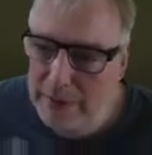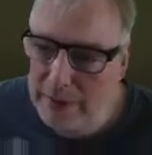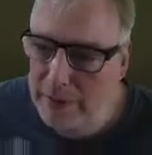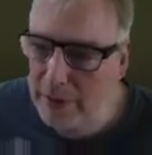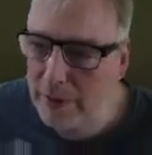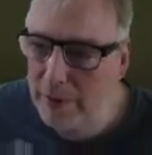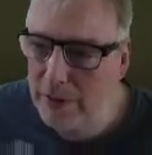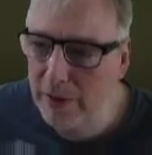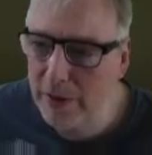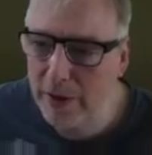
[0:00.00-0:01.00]
You're not
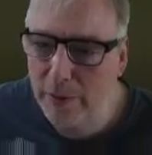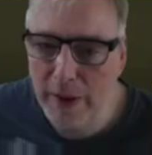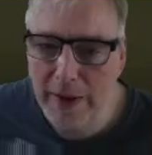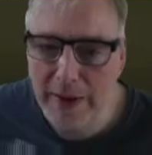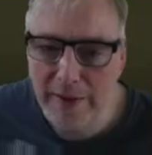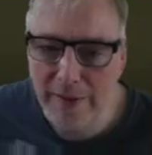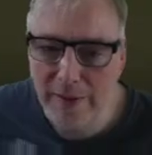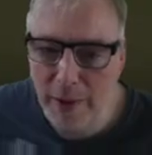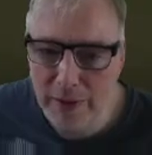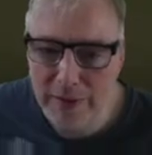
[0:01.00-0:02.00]
gonna win against
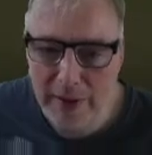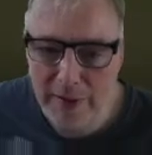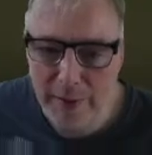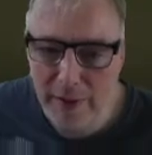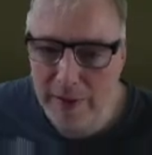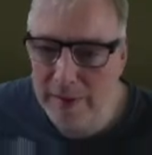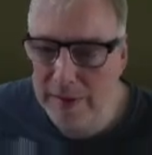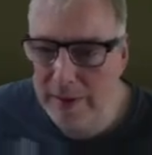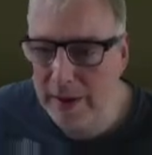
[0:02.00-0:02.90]
most tanks, to be honest,